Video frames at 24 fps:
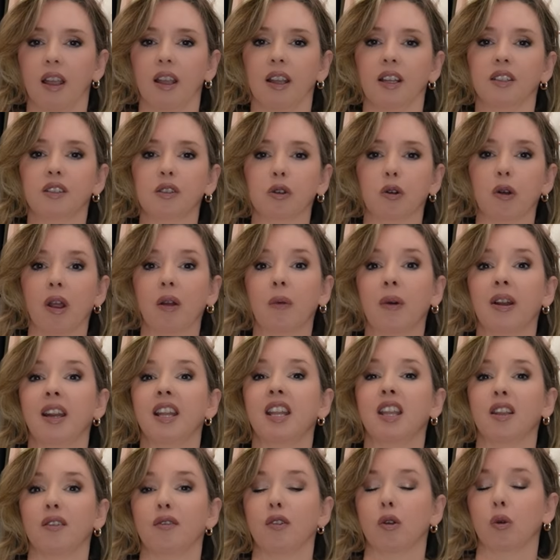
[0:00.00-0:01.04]
It's a great way to
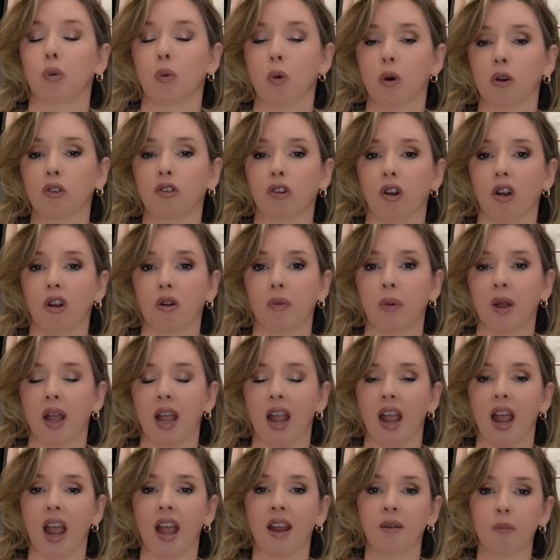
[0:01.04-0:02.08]
give your wardrobe
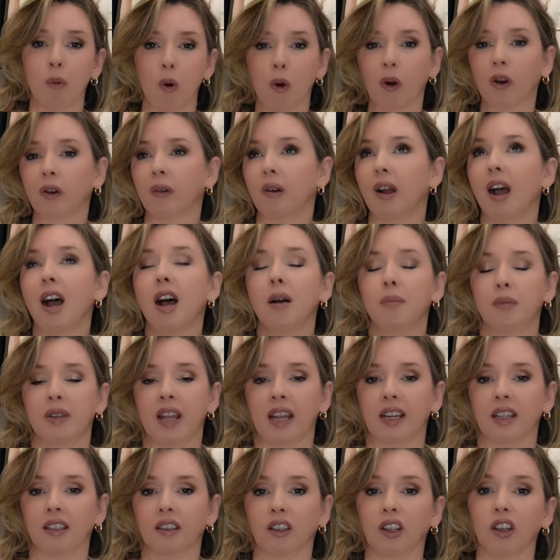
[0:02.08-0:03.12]
a more
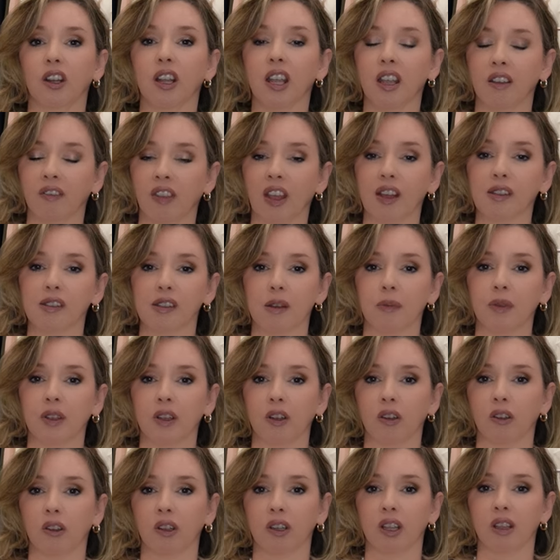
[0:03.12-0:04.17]
updated look if that's something
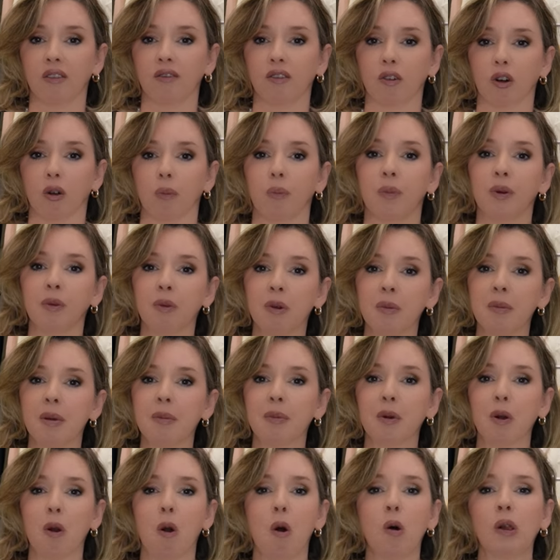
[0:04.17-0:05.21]
you're looking for. But
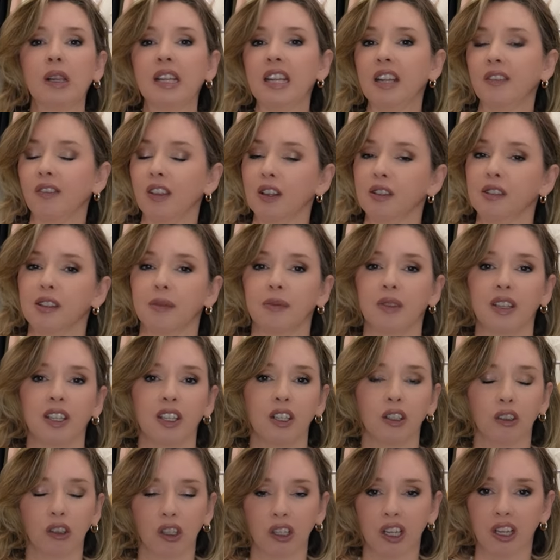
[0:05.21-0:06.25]
remember only if that's something
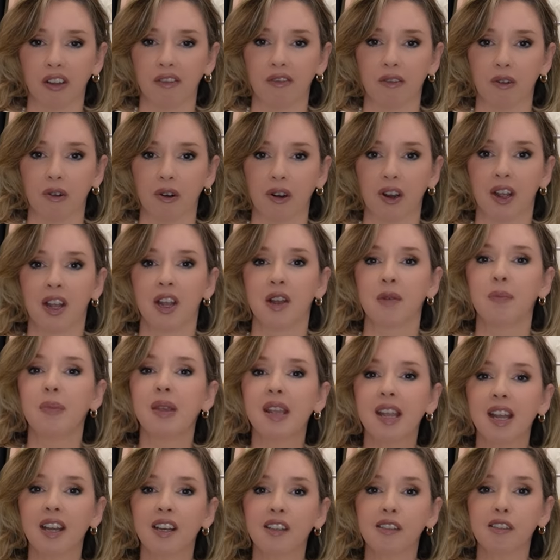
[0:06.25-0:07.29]
you're looking for
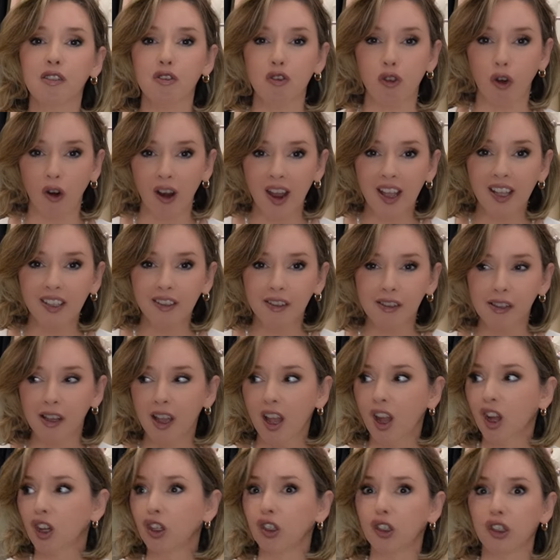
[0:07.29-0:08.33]
because trends
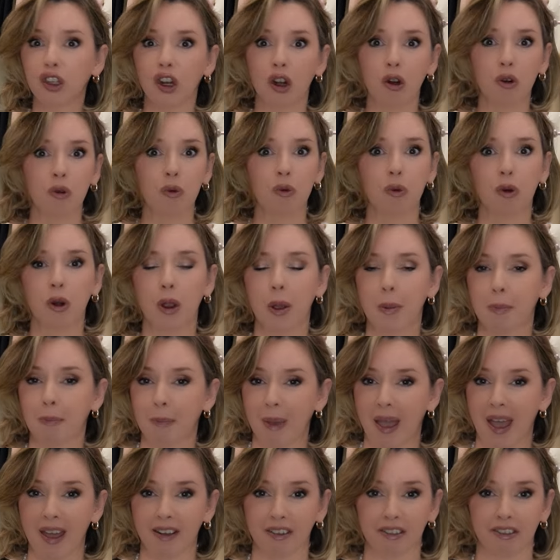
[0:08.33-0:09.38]
don't
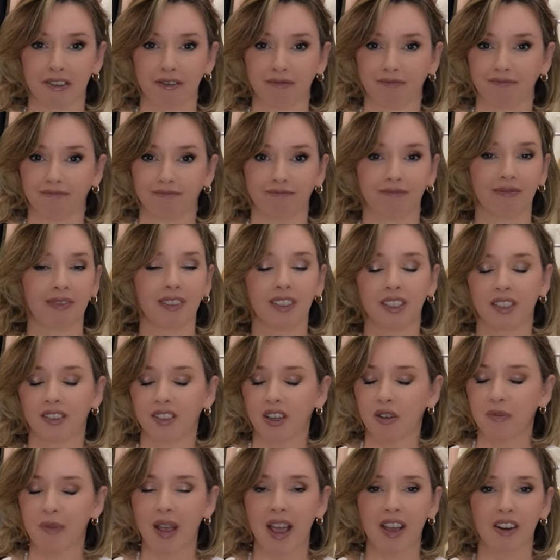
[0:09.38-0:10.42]
matter.
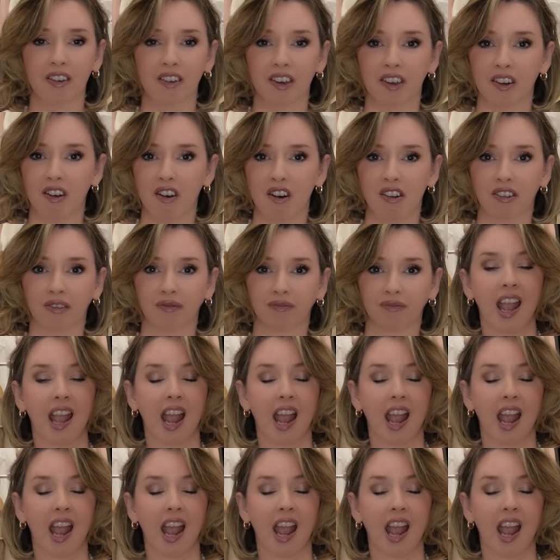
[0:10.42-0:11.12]
Don't matter at all.